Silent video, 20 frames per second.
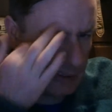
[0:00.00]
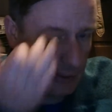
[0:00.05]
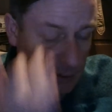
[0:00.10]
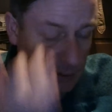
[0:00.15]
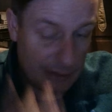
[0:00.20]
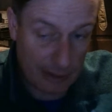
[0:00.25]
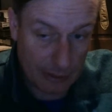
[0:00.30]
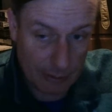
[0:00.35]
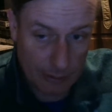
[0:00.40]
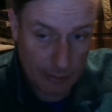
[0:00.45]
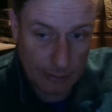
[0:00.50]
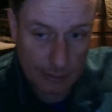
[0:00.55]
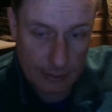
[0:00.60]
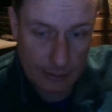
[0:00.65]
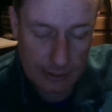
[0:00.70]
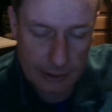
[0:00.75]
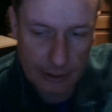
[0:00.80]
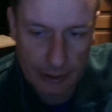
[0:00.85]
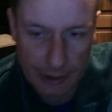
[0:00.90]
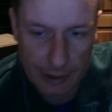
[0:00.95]
their own
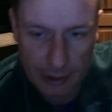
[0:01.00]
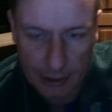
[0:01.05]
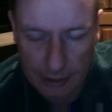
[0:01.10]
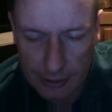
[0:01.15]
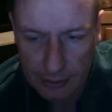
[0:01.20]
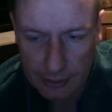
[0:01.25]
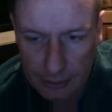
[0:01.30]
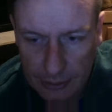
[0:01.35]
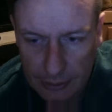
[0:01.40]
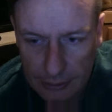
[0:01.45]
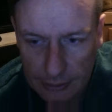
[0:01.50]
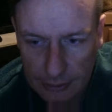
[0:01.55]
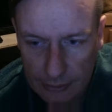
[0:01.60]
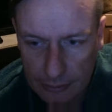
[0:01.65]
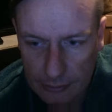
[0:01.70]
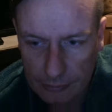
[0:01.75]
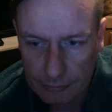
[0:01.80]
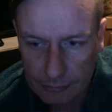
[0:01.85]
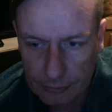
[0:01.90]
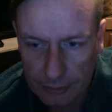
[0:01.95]
kind,
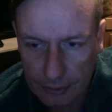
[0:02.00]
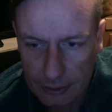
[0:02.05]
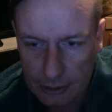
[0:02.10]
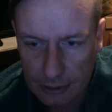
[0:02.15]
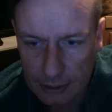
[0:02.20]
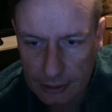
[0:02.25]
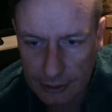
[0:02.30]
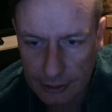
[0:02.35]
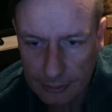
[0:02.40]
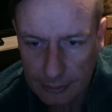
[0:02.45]
unfortunately.